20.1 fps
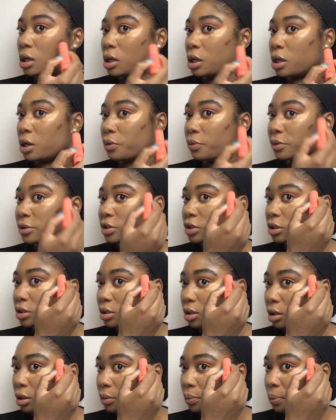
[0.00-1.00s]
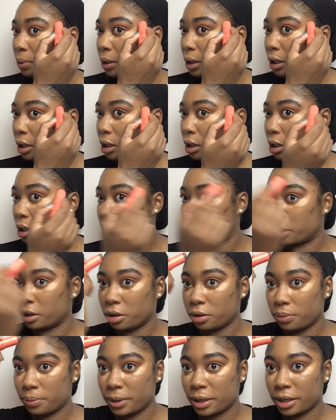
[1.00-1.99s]
And we're just gonna put a
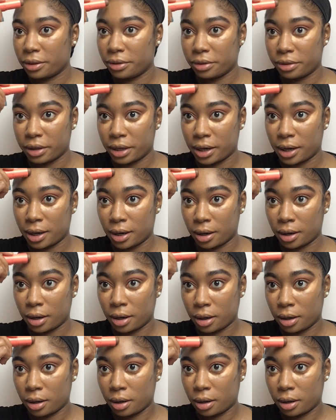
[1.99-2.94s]
little bit there